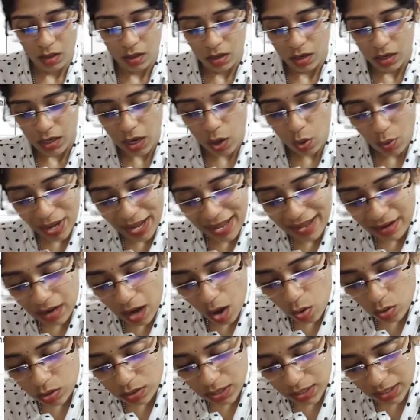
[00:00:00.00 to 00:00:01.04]
Now
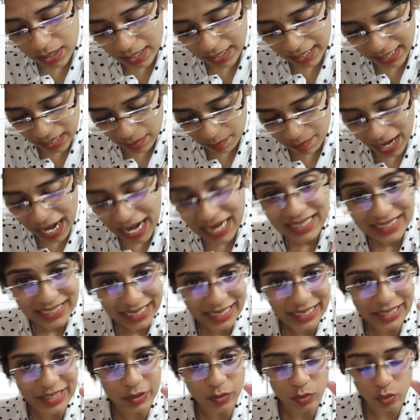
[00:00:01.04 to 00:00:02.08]
around the grey, I'll
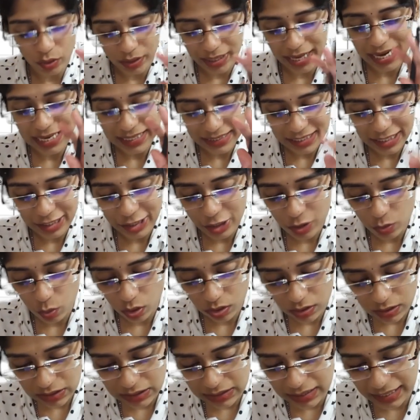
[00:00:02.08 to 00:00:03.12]
tell you what
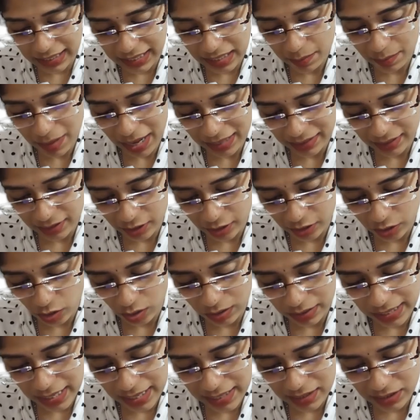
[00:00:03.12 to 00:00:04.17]
is grey matter and all
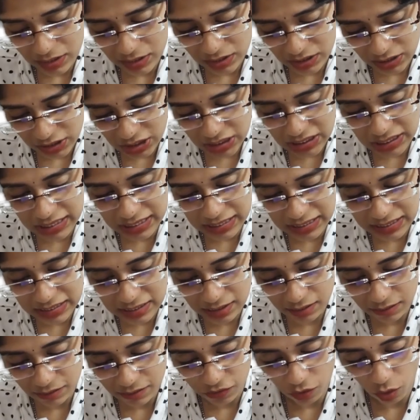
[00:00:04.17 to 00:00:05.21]
that. Just
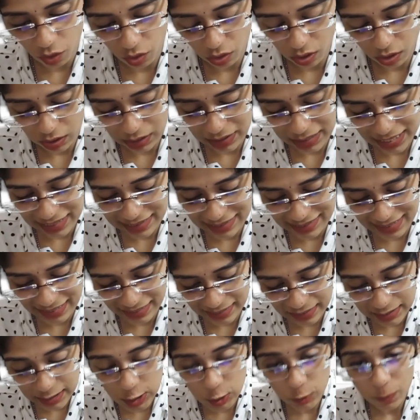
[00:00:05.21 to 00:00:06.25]
listen for 10
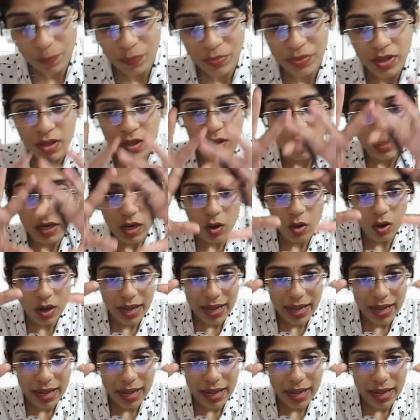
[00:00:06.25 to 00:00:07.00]
seconds. Now